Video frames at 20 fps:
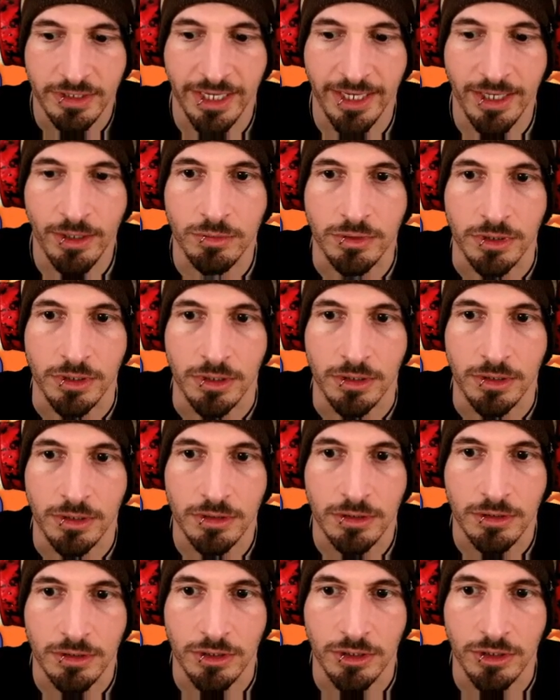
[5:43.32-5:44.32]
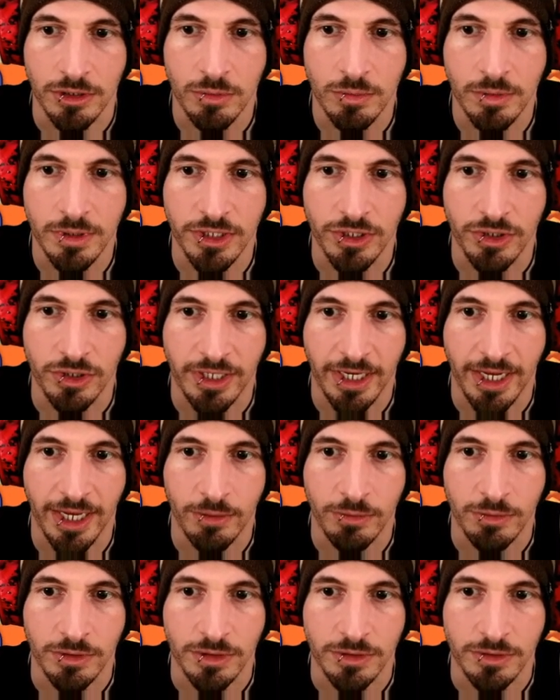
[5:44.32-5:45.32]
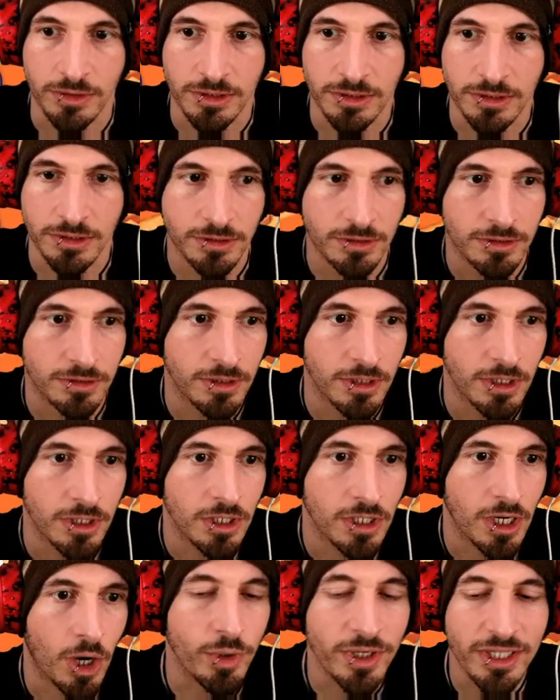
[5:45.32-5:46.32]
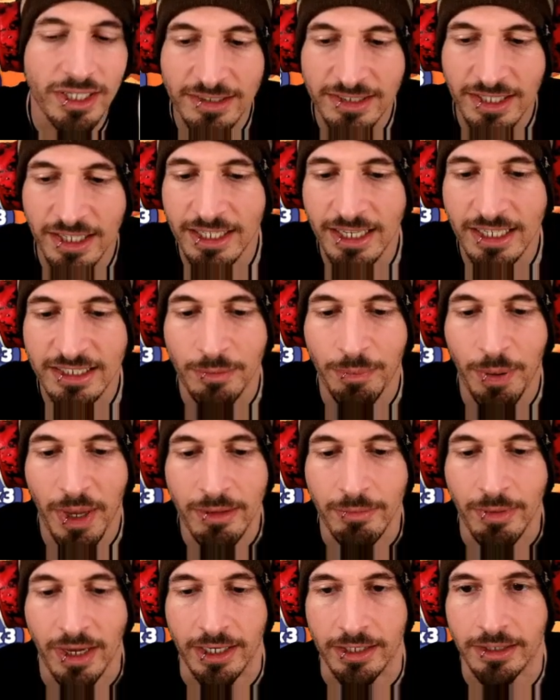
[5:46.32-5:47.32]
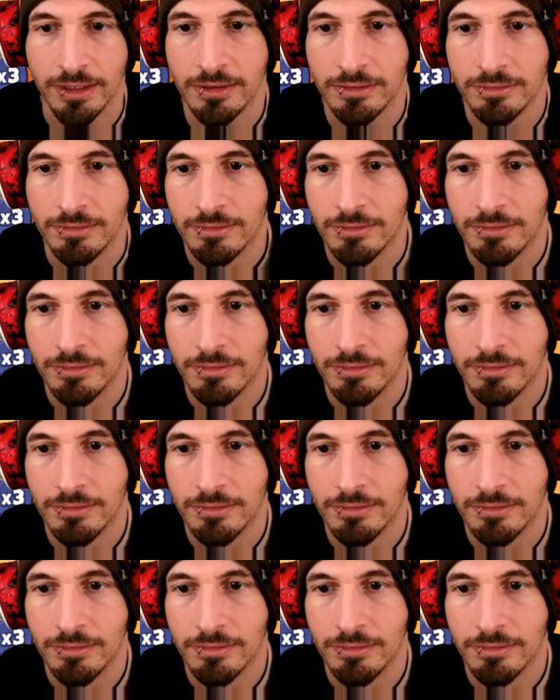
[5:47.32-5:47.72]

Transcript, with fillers: Counter. You and your counters. Oh, he does it. He has a payback.